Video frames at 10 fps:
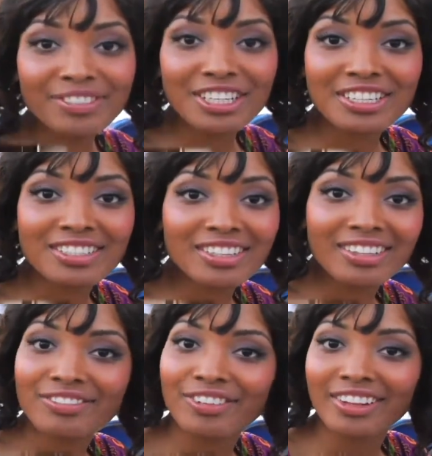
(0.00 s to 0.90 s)
She's
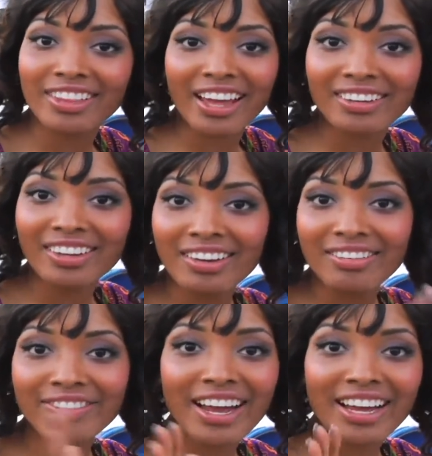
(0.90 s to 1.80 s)
looking for that
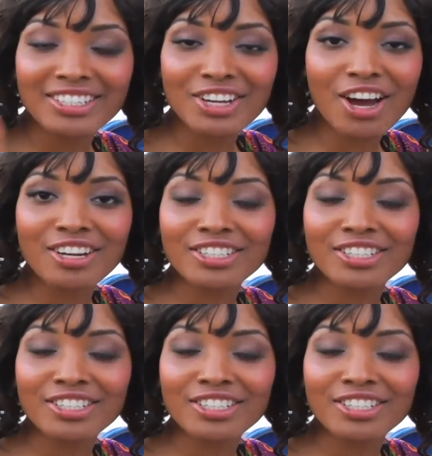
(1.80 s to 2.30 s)
fine, tall,